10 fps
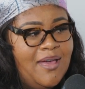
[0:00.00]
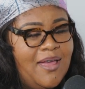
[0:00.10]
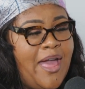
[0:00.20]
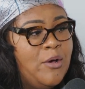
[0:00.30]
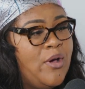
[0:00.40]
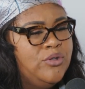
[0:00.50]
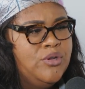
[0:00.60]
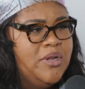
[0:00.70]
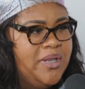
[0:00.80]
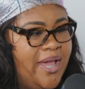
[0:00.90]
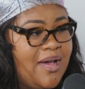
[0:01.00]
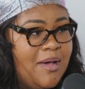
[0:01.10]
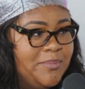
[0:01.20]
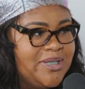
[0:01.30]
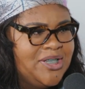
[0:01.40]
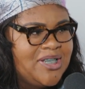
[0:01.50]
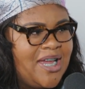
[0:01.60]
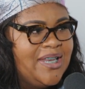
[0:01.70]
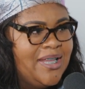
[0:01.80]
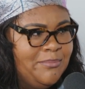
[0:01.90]
Like during that competition
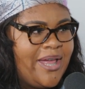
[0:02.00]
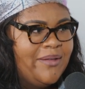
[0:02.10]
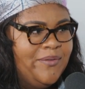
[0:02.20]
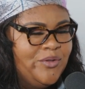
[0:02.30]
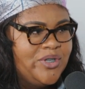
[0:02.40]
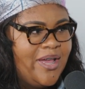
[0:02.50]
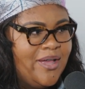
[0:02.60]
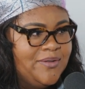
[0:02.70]
I did, Black Future House for